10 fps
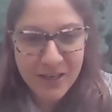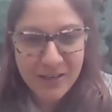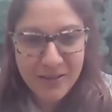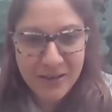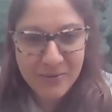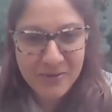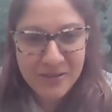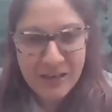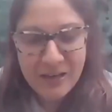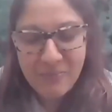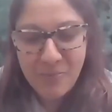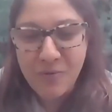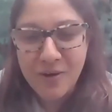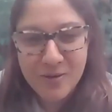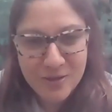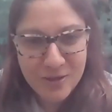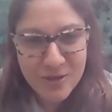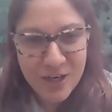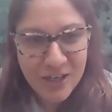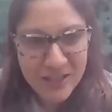I think I was more focused on
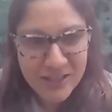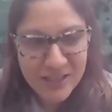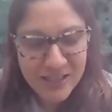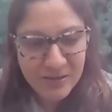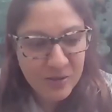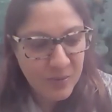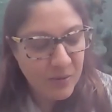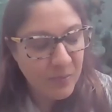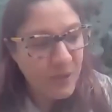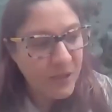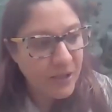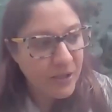China's announcement, but